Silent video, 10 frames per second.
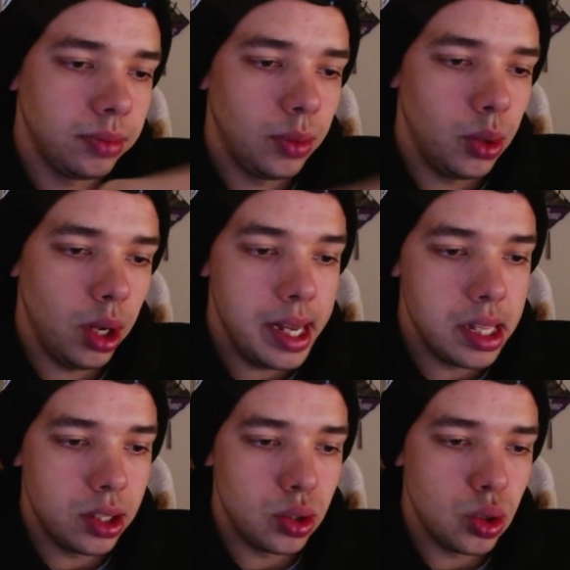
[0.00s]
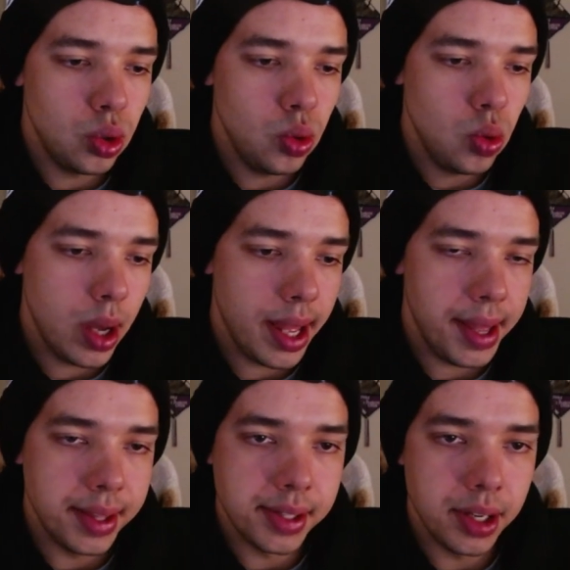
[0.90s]
They're gonna need 2
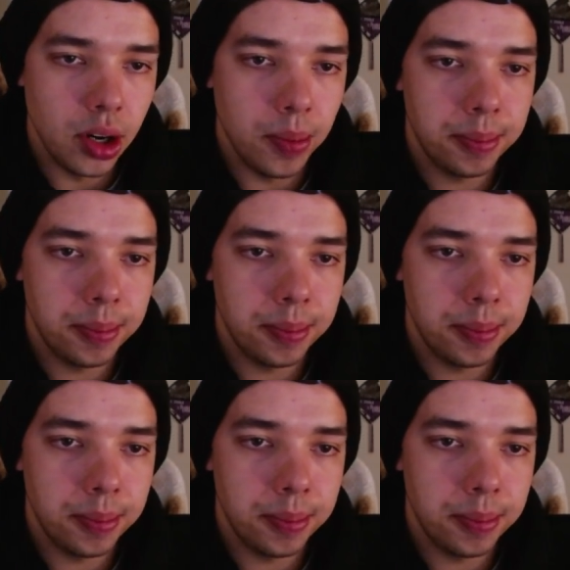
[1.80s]
heads here.